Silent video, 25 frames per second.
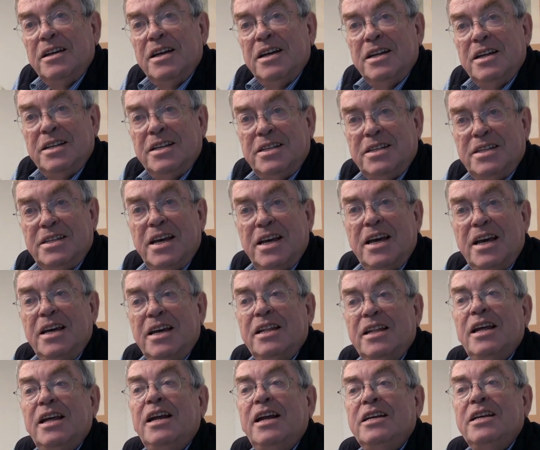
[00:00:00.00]
and
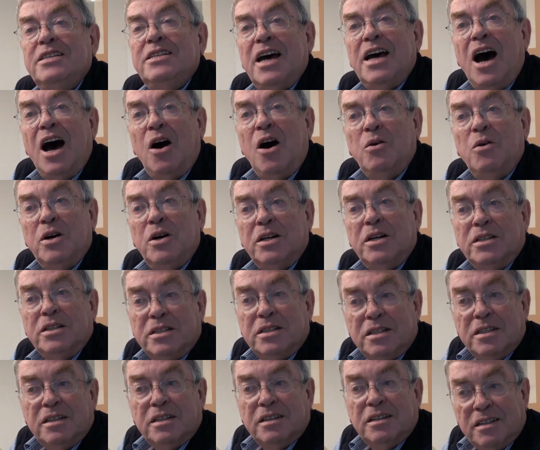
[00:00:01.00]
say that it's
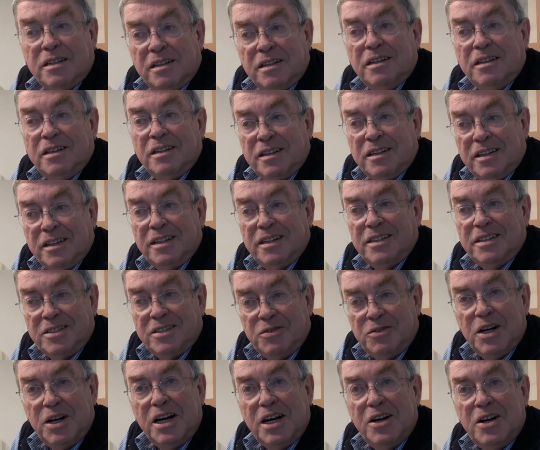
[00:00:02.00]
ours.
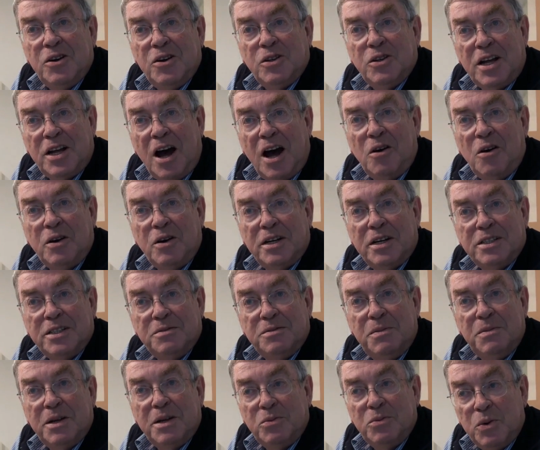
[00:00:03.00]
It's really not
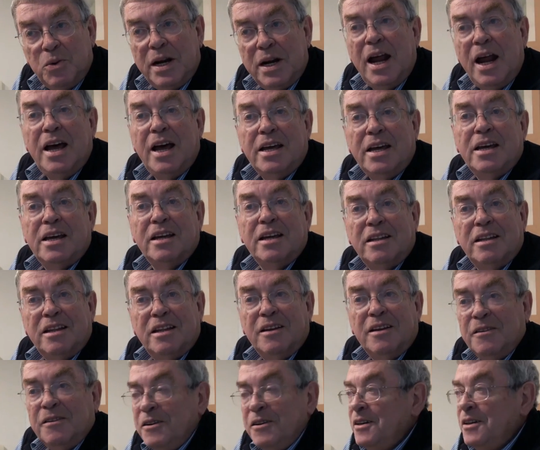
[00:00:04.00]
ours, but we like it.
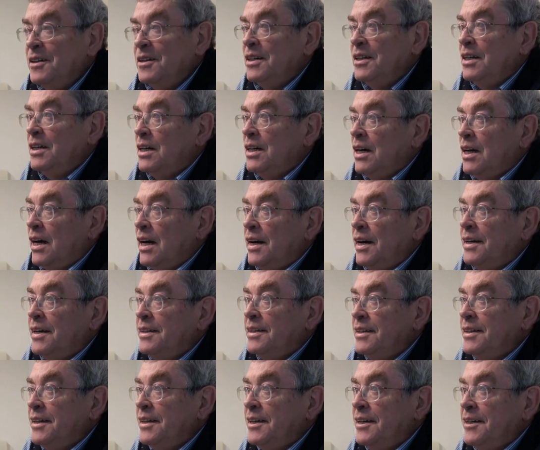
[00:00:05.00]

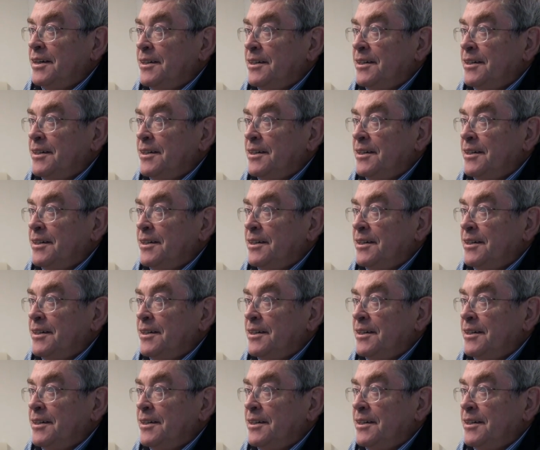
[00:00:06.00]
And